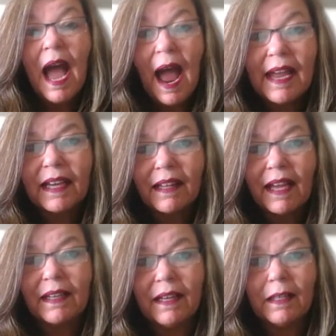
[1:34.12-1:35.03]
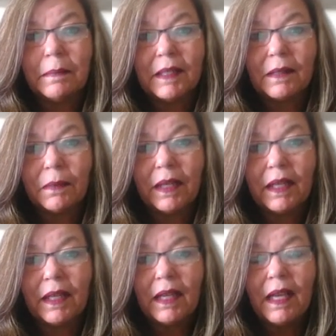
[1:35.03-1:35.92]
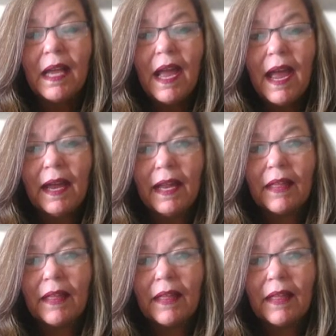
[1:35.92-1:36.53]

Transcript: I ate a lot of carbs this week. And